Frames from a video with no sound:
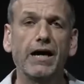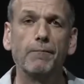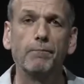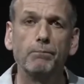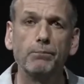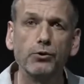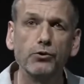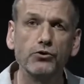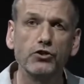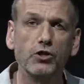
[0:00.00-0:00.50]

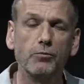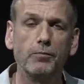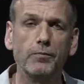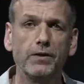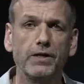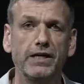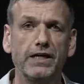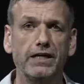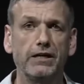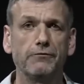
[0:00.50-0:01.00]
and put
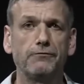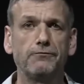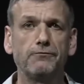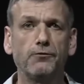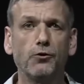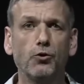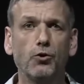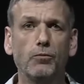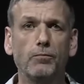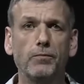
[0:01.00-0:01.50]
them in a
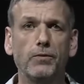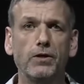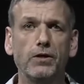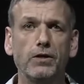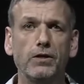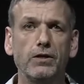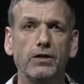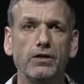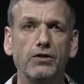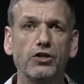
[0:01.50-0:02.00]
form
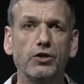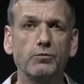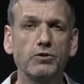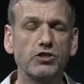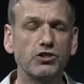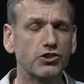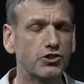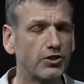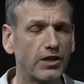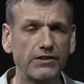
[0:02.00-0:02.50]
that
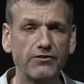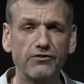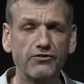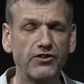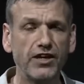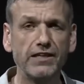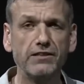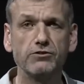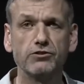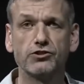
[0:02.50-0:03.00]
would
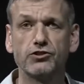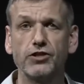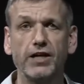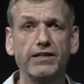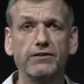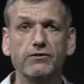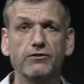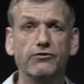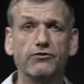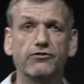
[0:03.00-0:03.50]
transcend
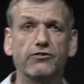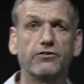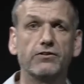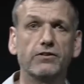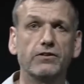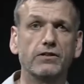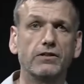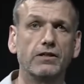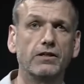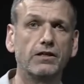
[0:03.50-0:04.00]
trends,
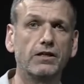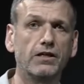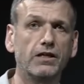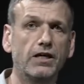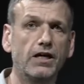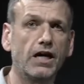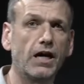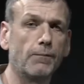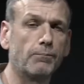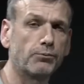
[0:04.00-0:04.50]

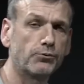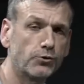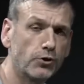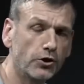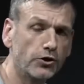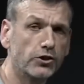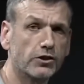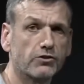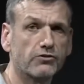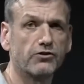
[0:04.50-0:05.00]
a
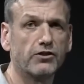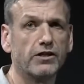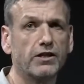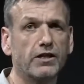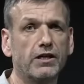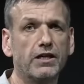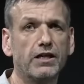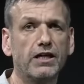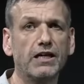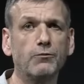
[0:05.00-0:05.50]
product
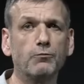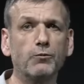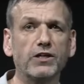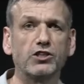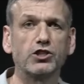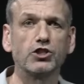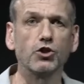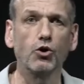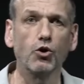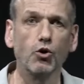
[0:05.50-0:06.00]
in
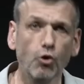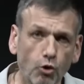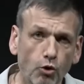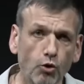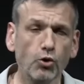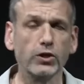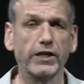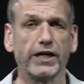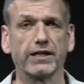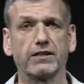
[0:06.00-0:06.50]
which
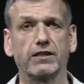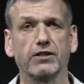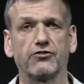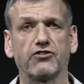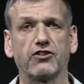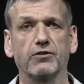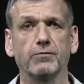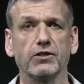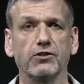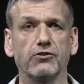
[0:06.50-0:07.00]
all our
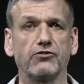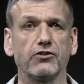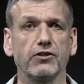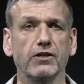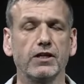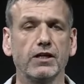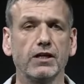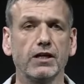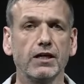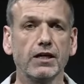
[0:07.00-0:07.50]
customers
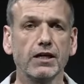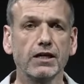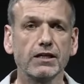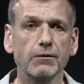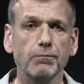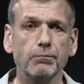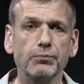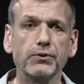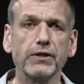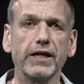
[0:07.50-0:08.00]

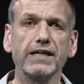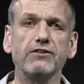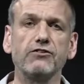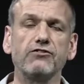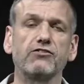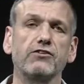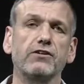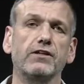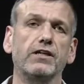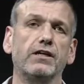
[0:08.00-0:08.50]
could
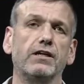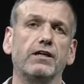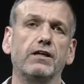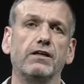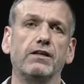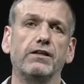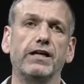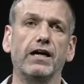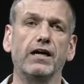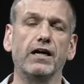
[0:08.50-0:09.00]
place
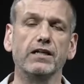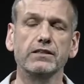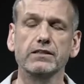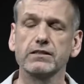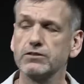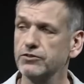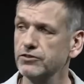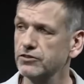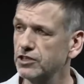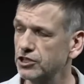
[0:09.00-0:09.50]
their
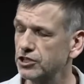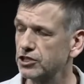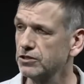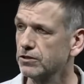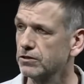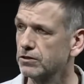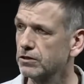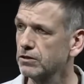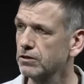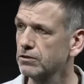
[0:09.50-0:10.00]

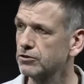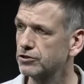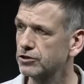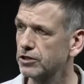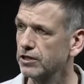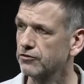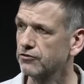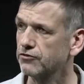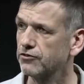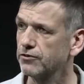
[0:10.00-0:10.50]
unconditional
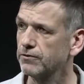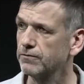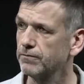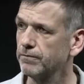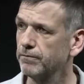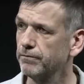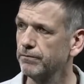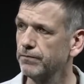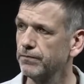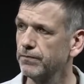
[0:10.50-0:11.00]
trust.
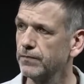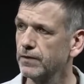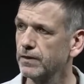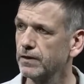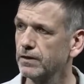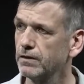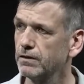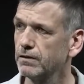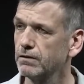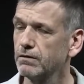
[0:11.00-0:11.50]

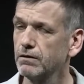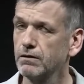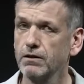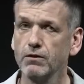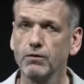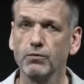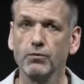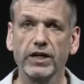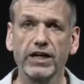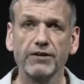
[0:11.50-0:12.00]

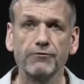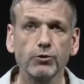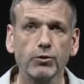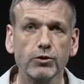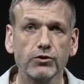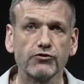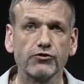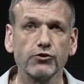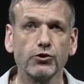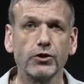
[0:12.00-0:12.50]
When
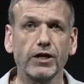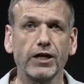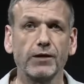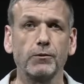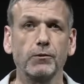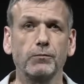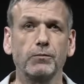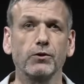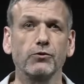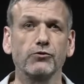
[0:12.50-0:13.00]
everyone saw
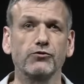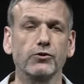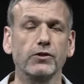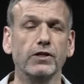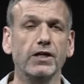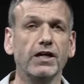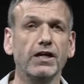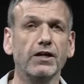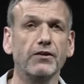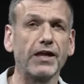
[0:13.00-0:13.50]
our
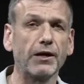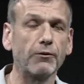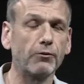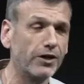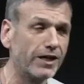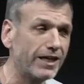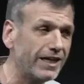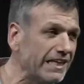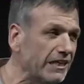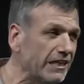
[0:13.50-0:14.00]
proposal, they were